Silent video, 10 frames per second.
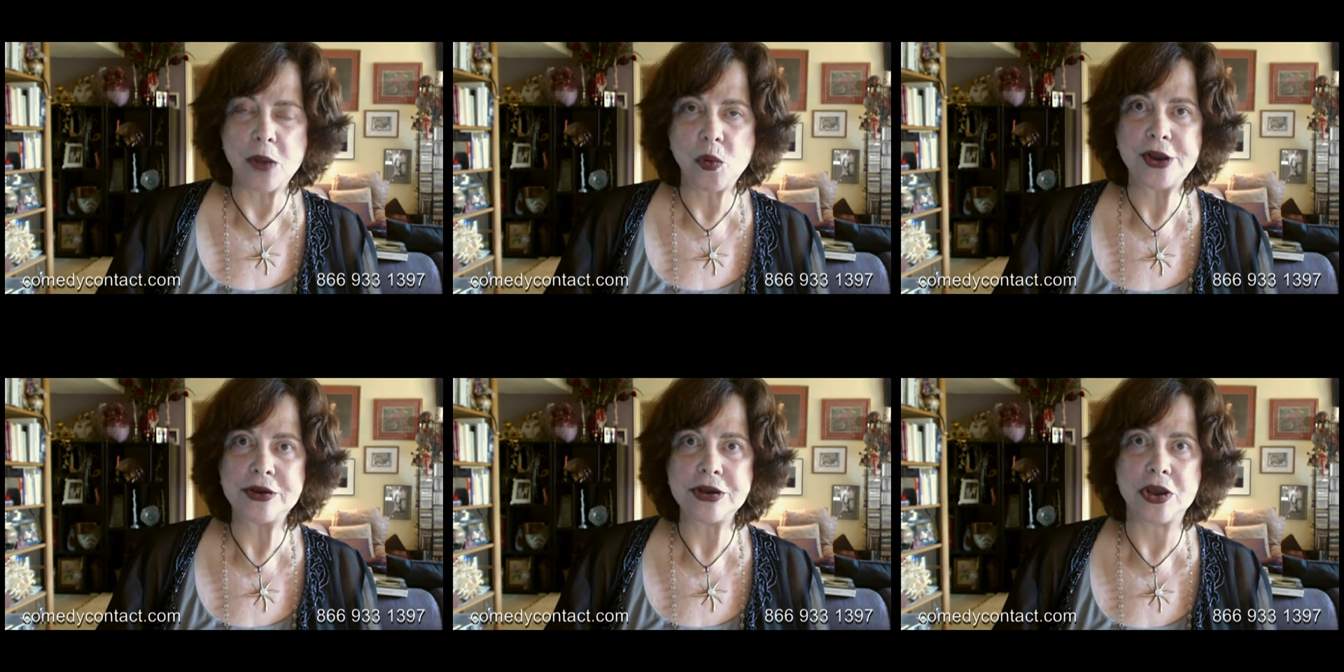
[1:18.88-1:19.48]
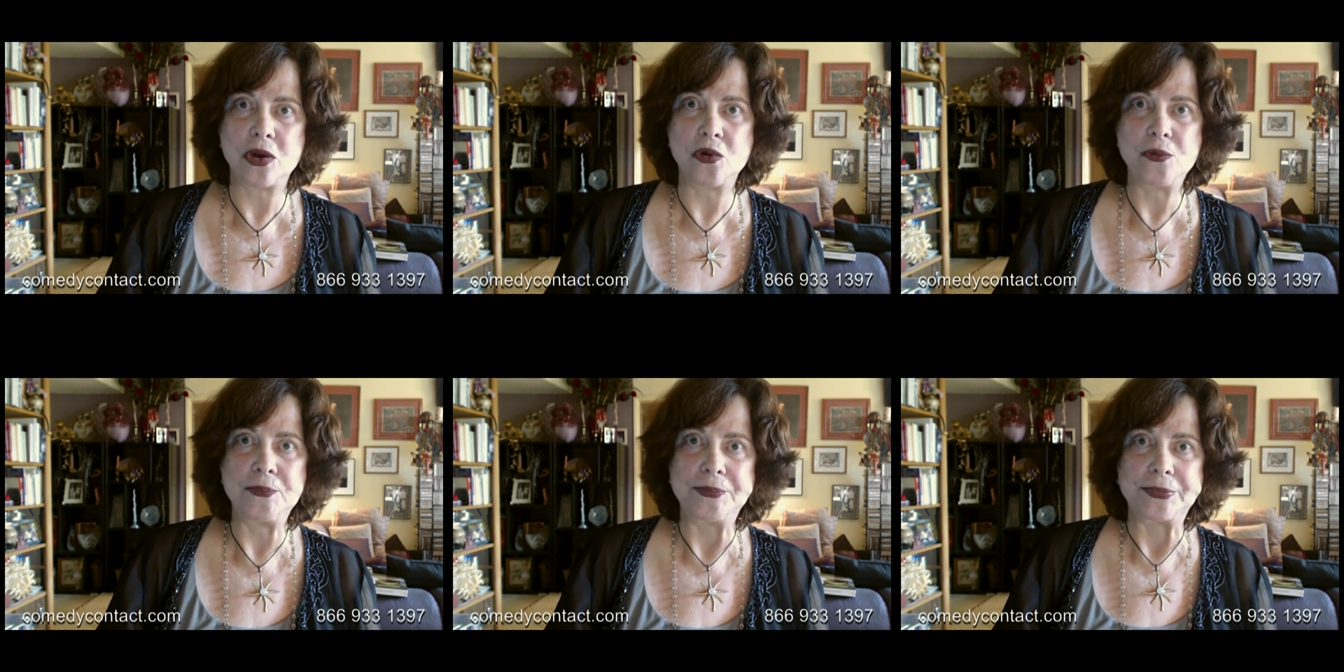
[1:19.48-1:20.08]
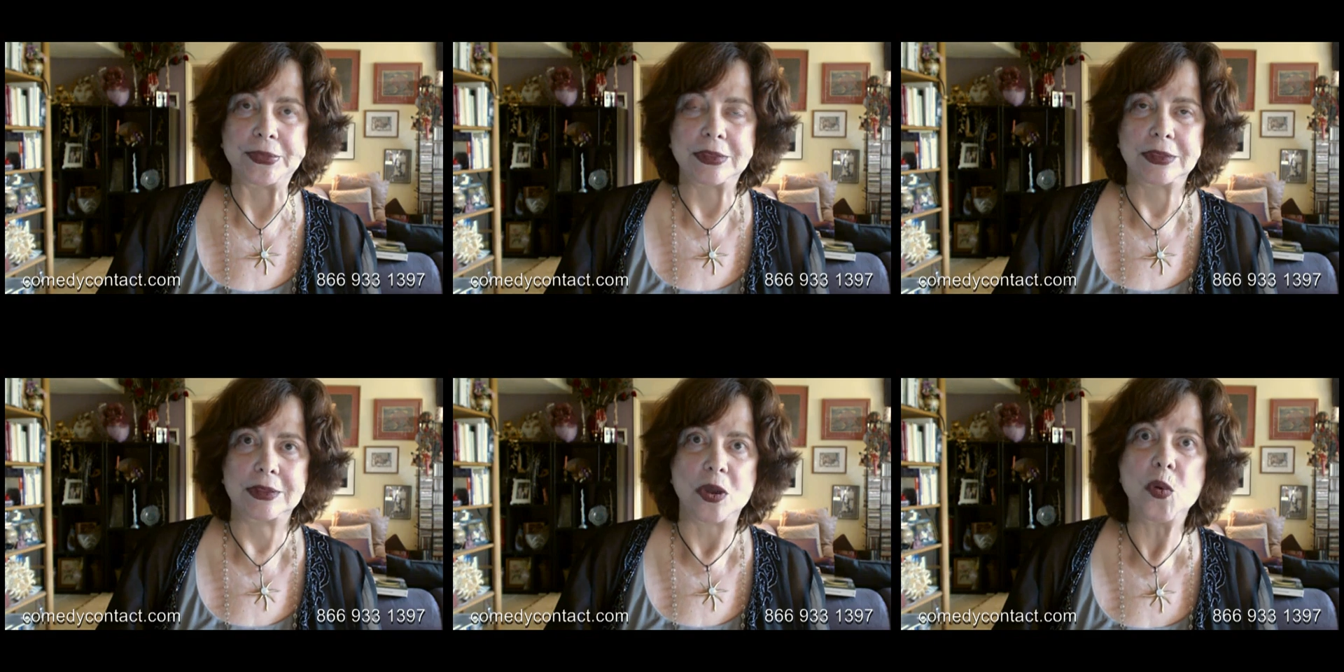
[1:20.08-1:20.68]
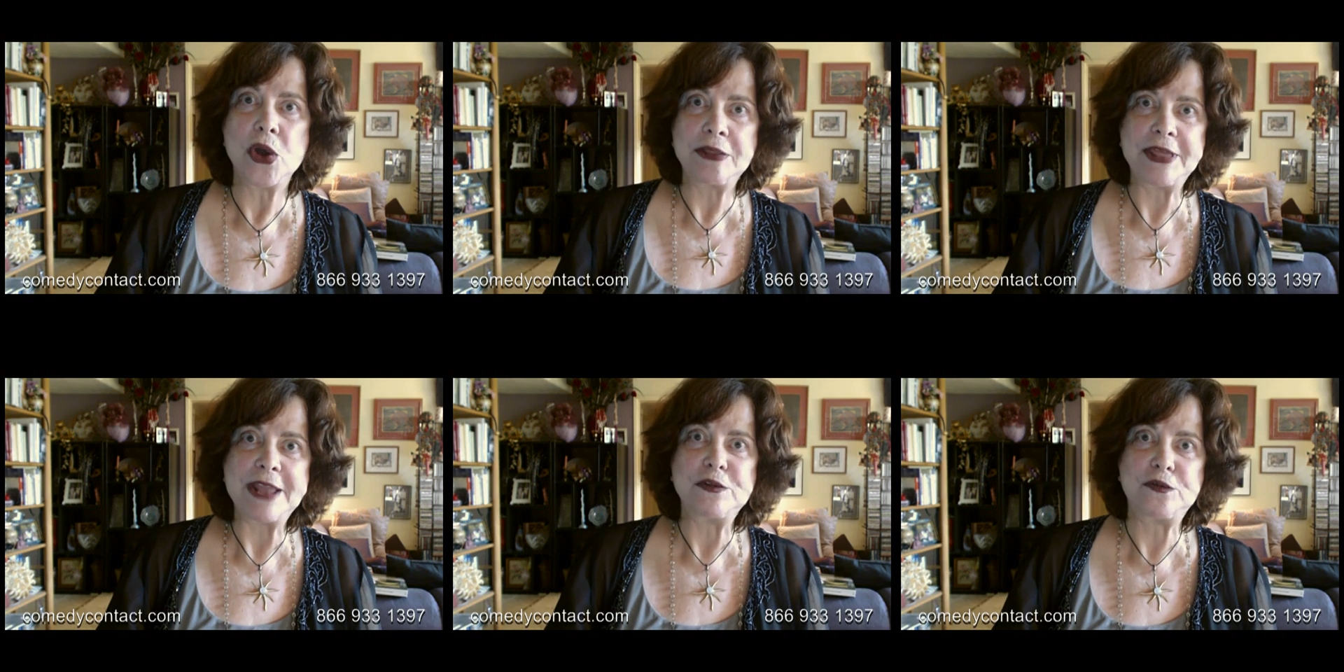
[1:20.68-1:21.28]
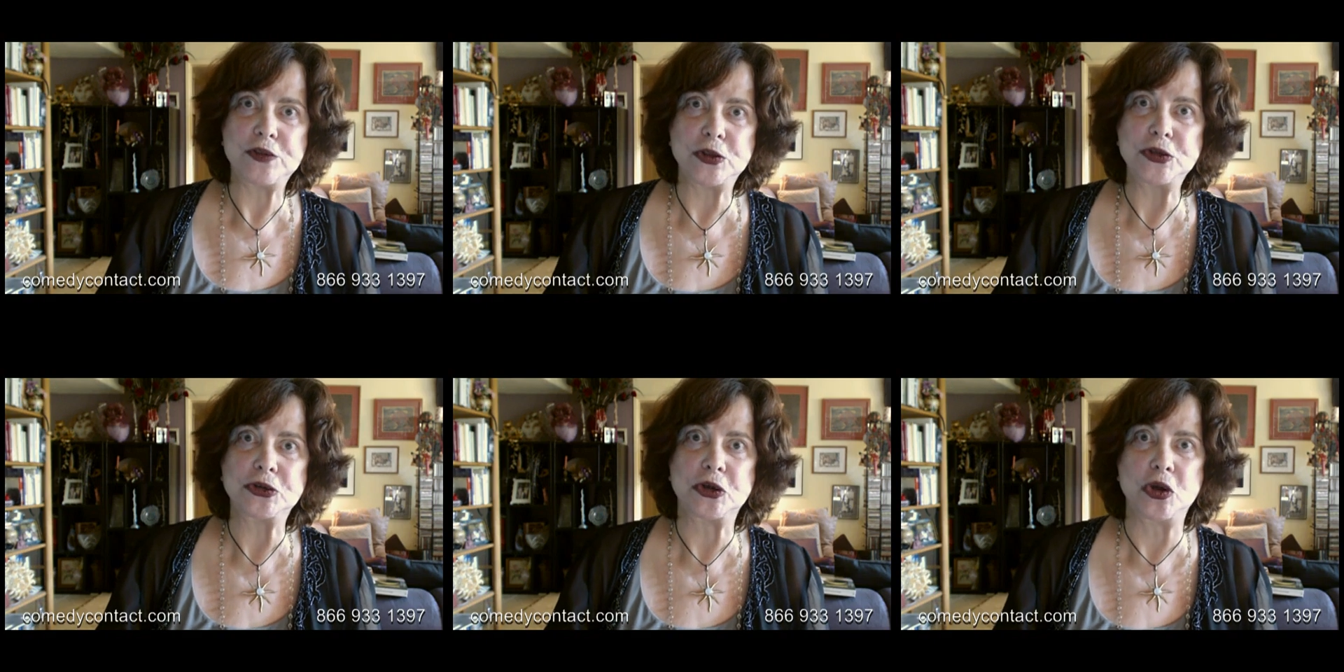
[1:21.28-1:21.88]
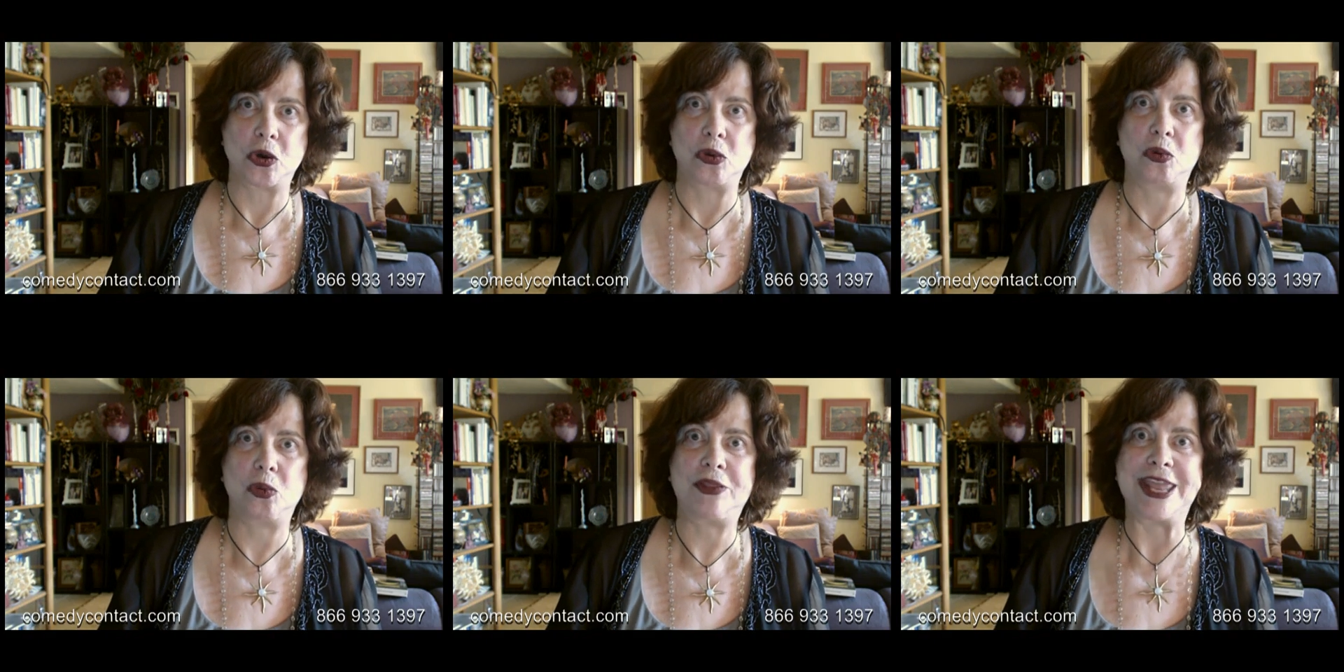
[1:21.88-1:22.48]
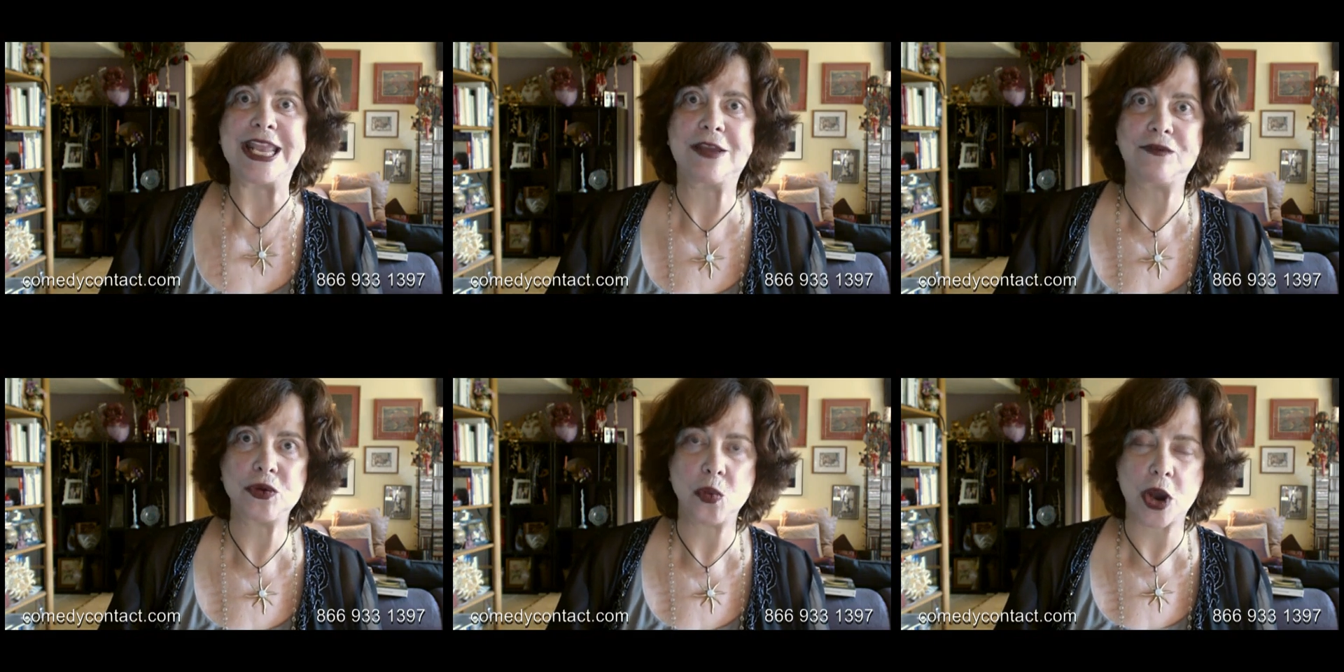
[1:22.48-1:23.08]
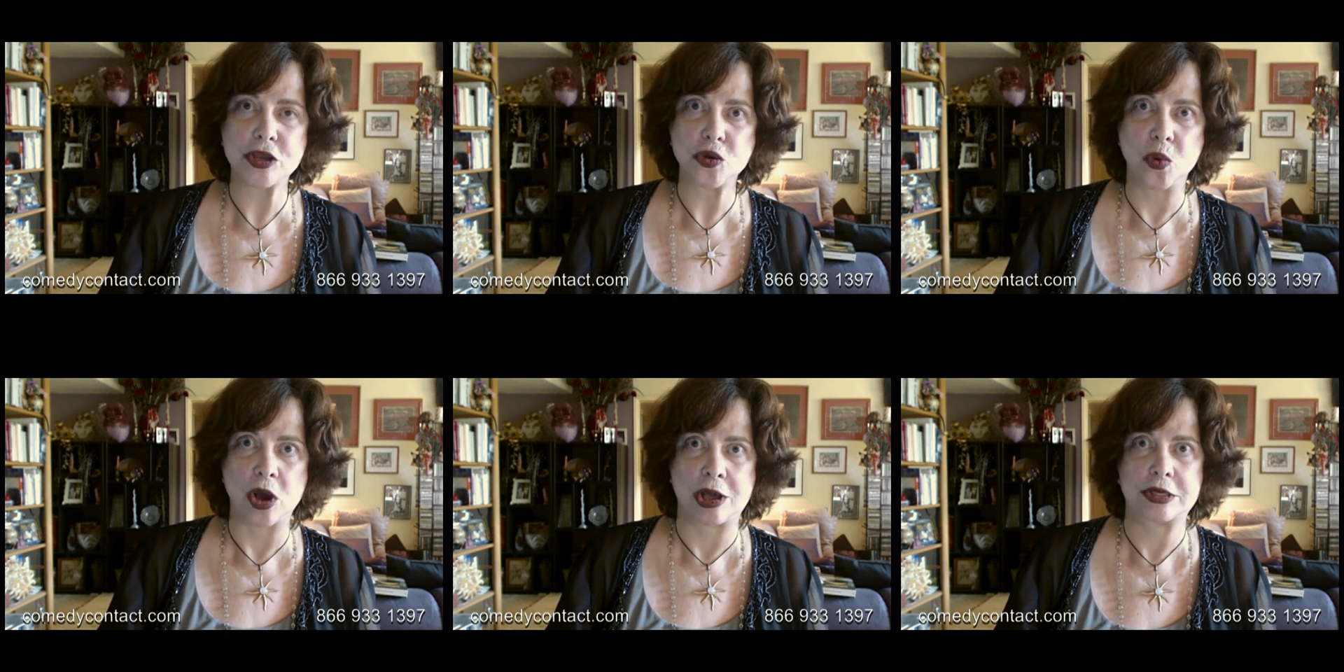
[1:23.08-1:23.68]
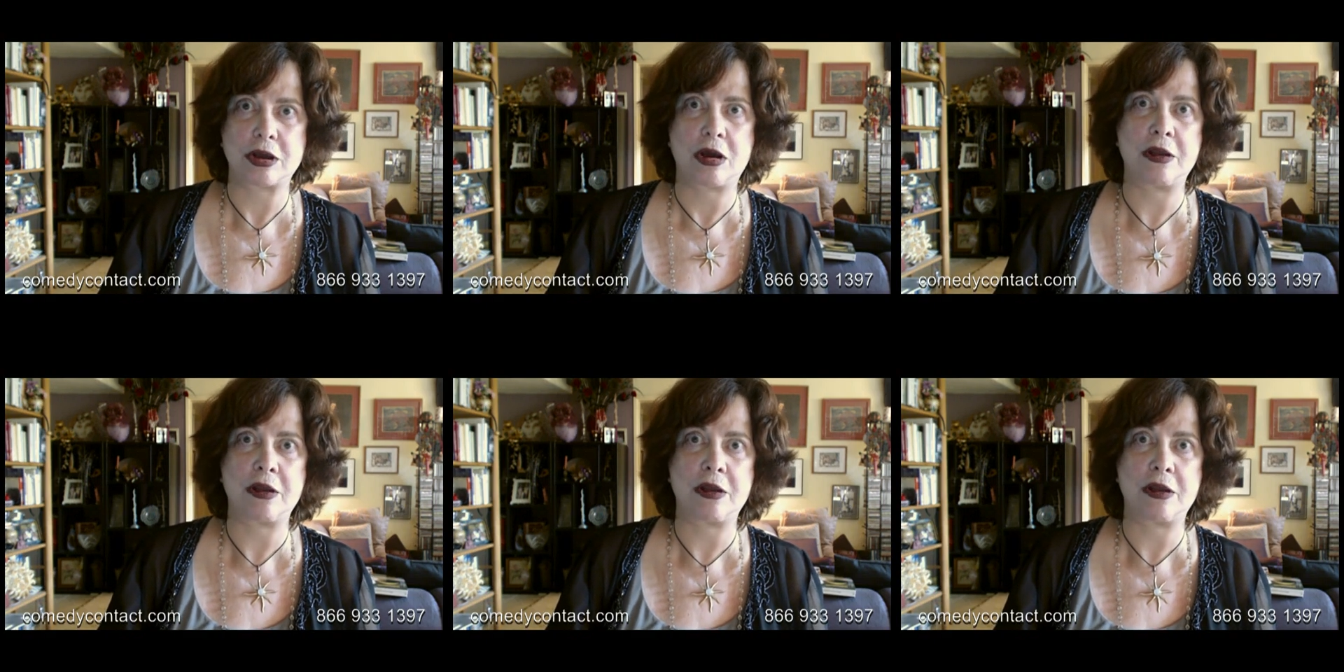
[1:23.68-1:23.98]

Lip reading: I want to know, will they fulfill your goal? Will they give you what you want?